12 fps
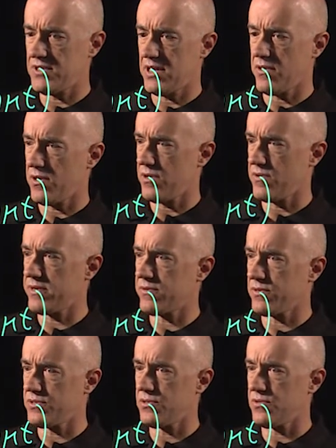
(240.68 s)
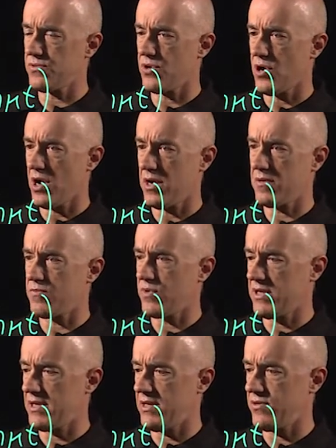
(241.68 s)
0 equals u naught. We
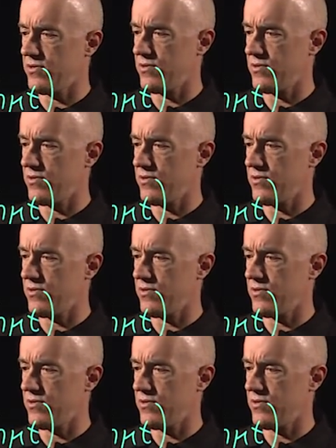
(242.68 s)
need